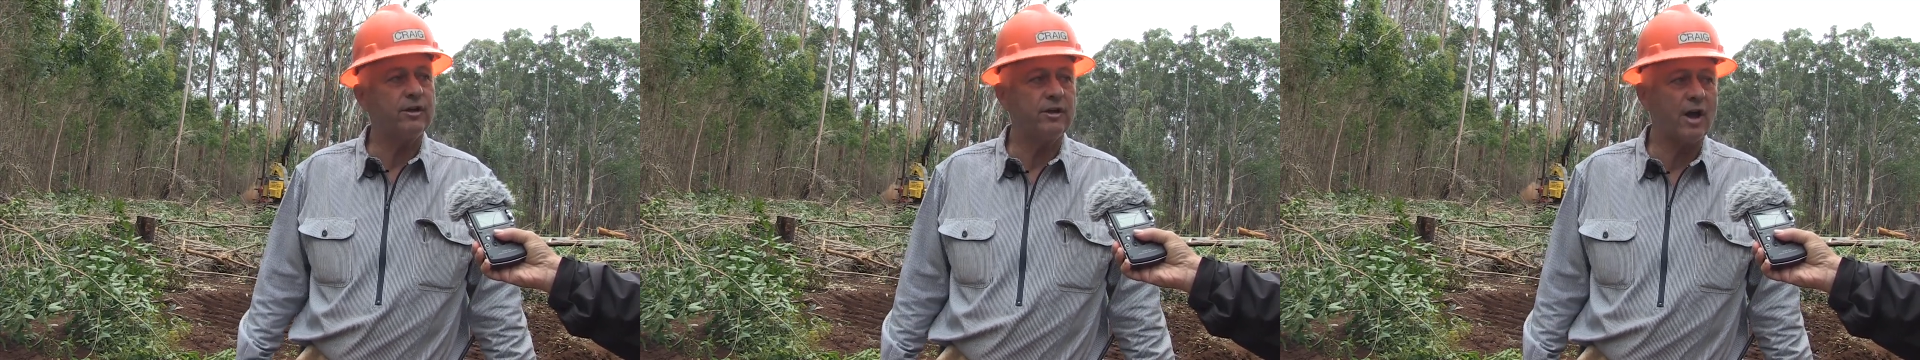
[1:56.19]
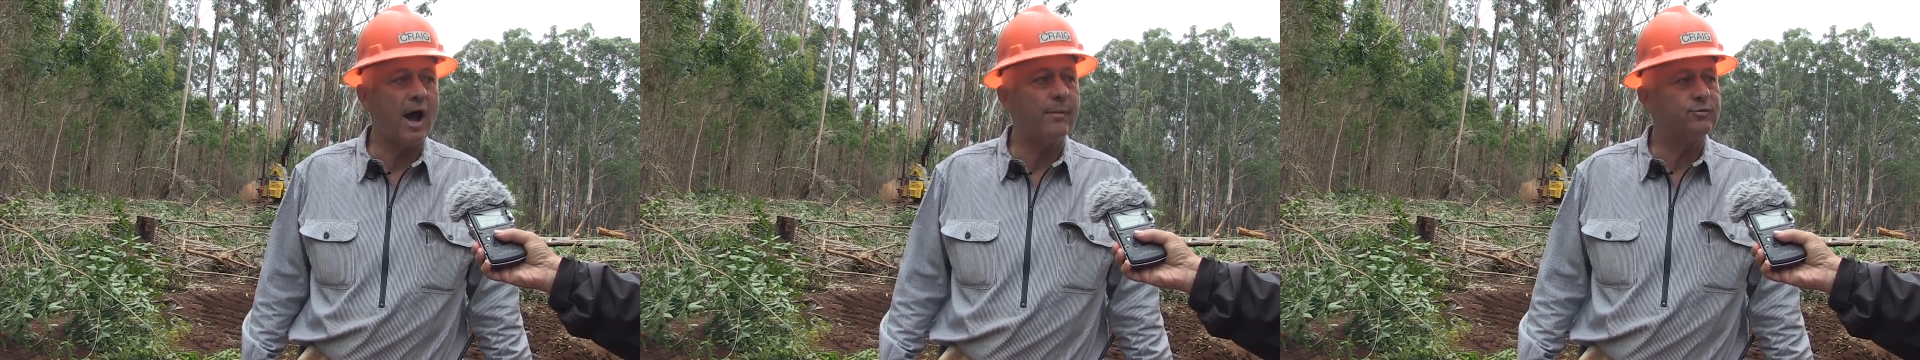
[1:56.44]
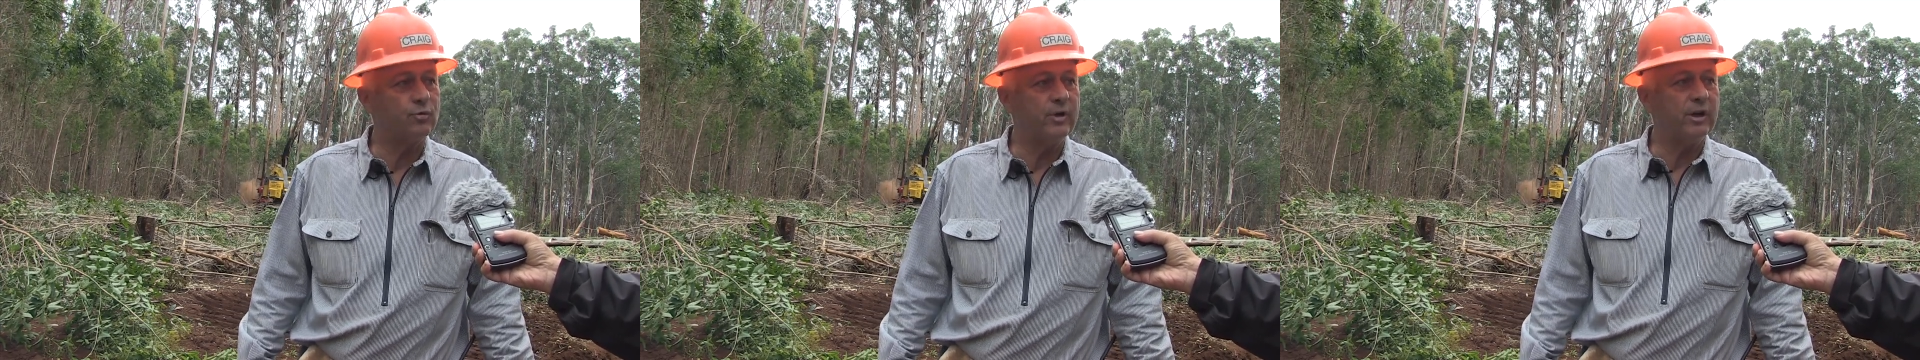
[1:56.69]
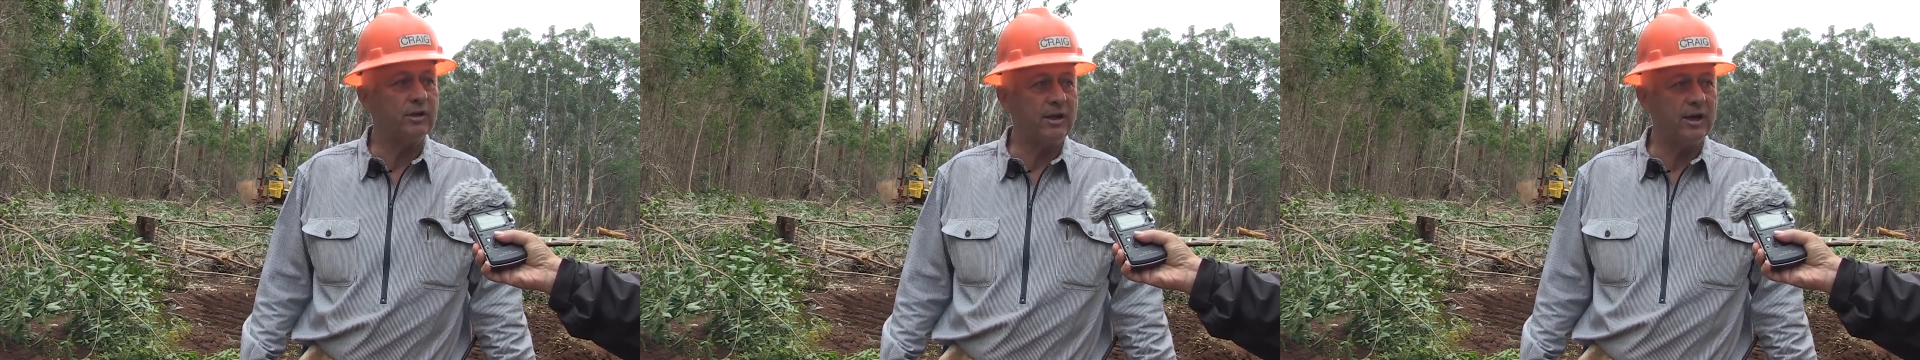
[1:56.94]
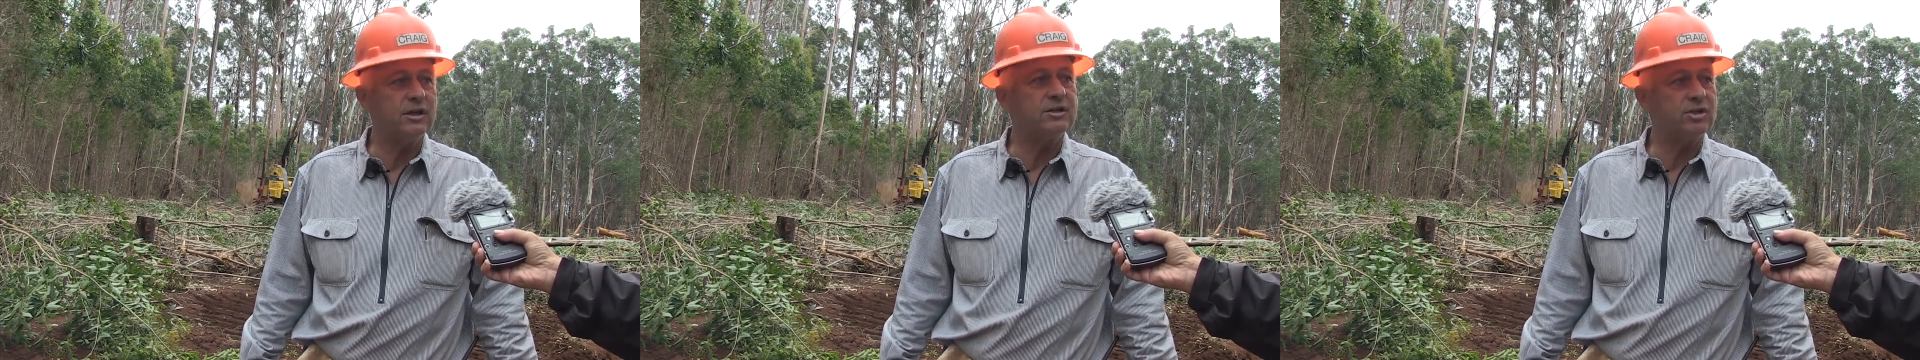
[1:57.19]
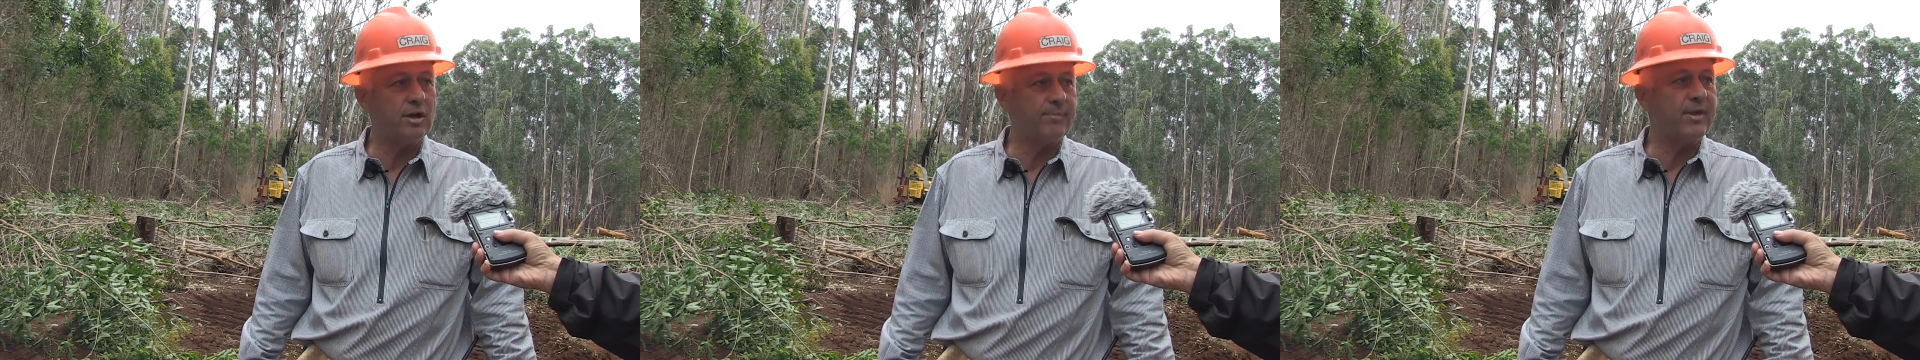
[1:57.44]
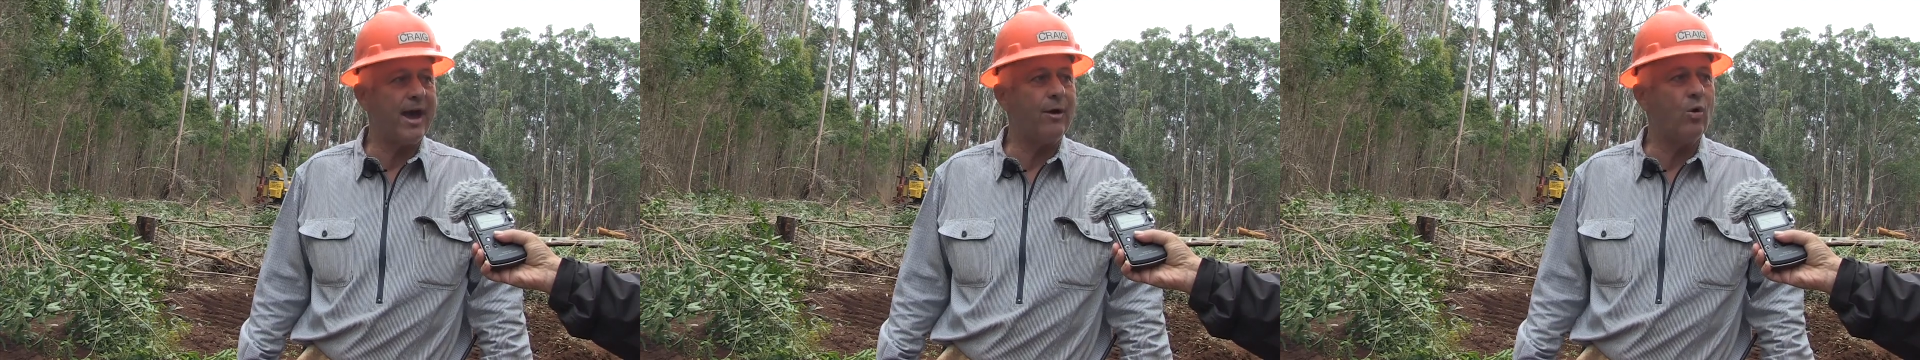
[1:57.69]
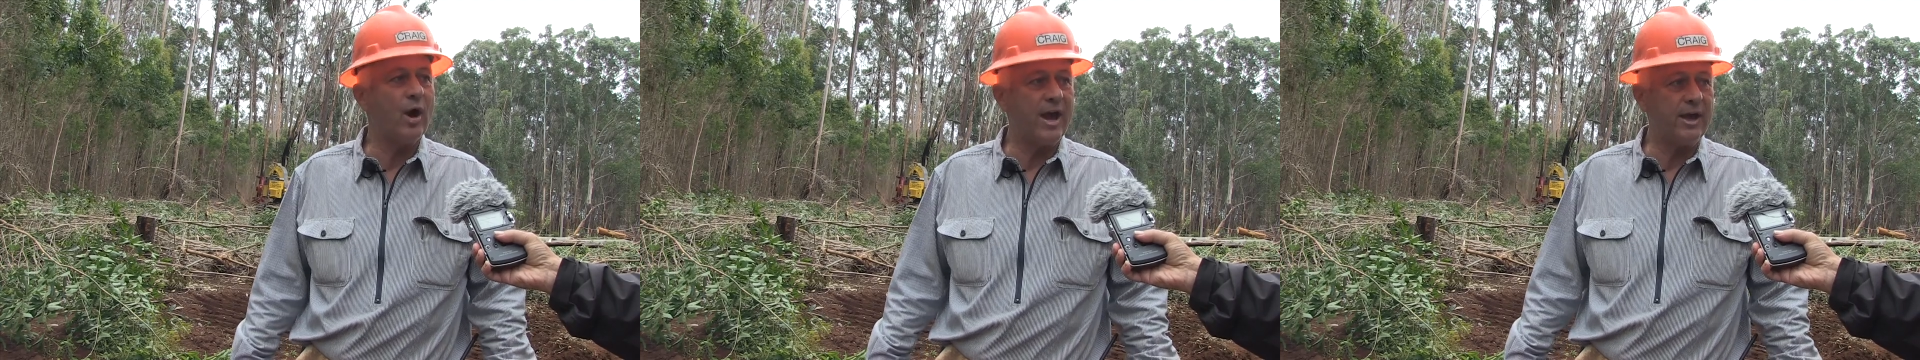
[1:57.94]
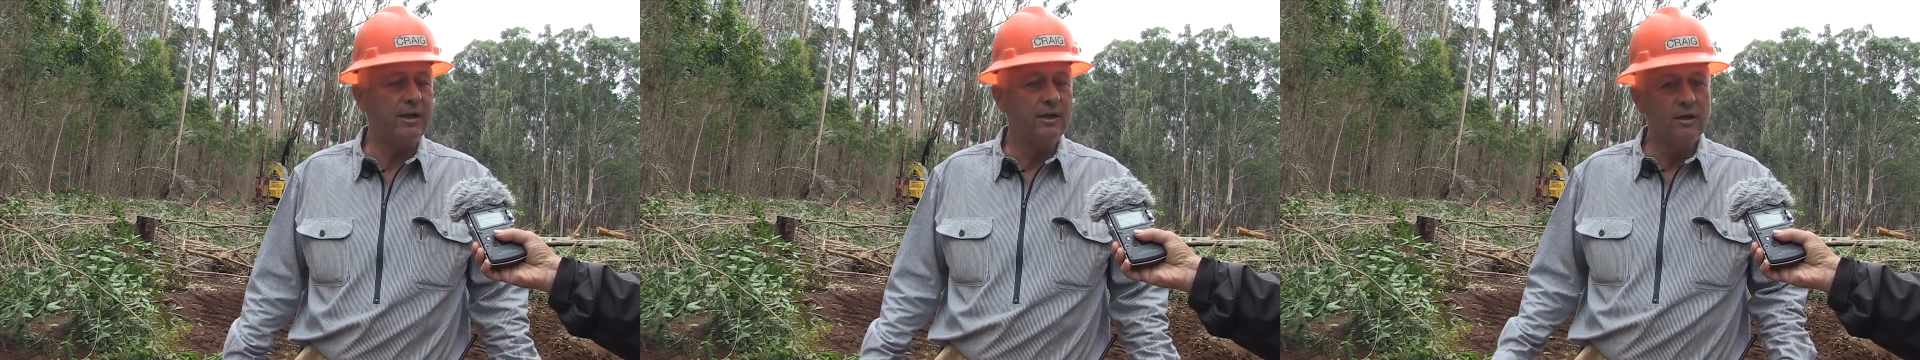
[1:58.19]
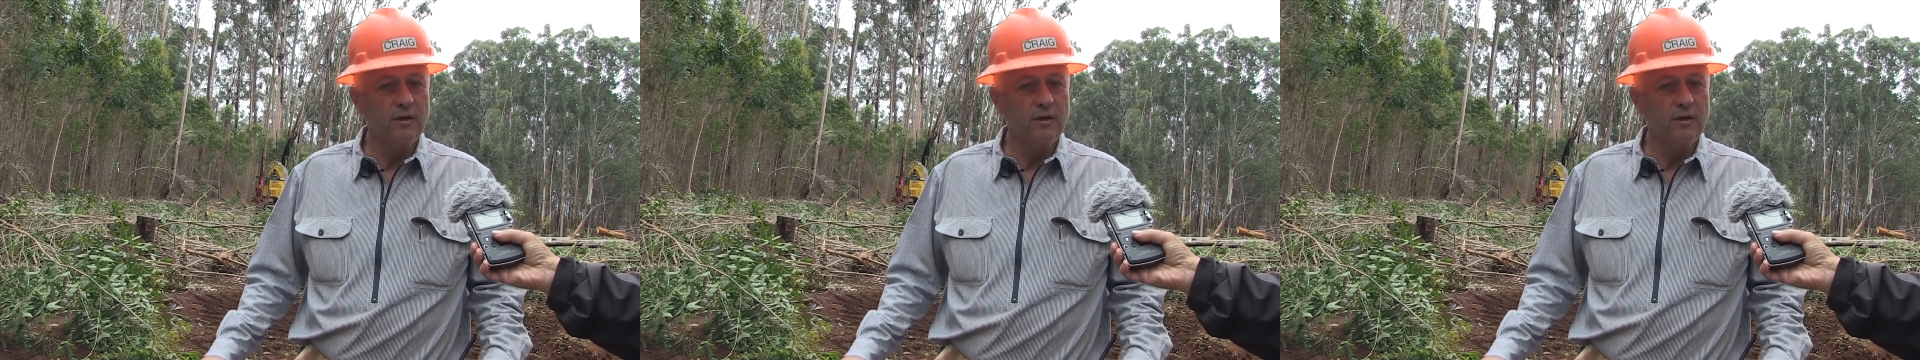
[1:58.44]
the tops, we intend to ship that way,